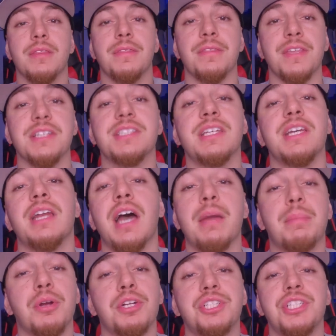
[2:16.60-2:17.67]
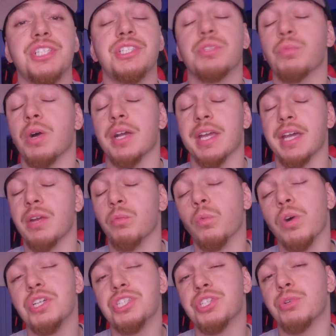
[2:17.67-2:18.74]
This kit I purchased, again,
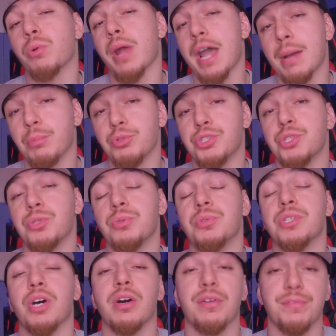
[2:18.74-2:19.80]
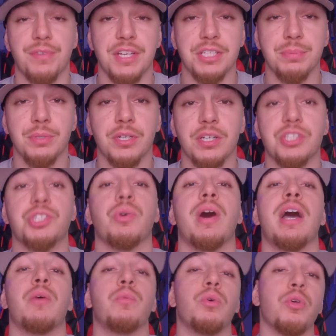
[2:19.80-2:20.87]
was through Hamiltuned on Facebook, so
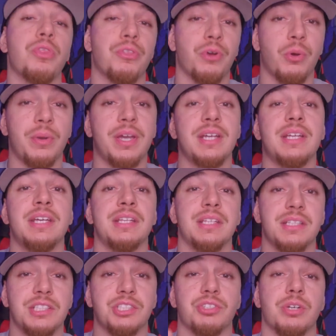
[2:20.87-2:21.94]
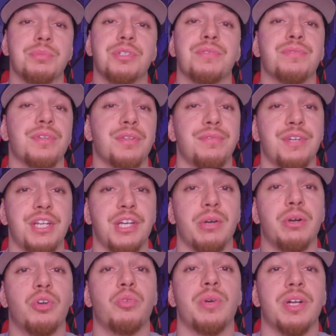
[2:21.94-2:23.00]
I will throw it in the description for the
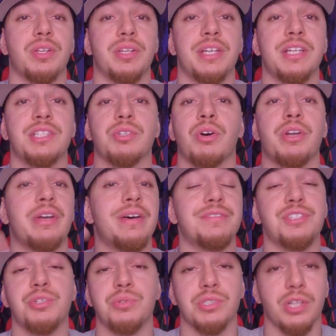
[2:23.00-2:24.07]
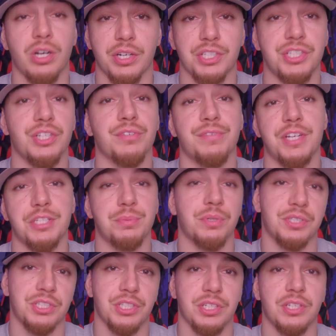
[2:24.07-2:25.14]
video, a quick link, so all you have to do is log into your
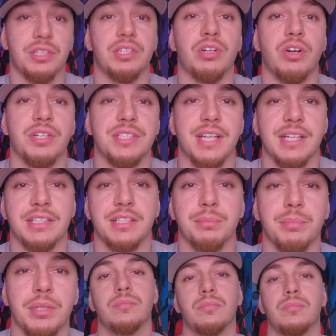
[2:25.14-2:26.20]
Facebook to contact him.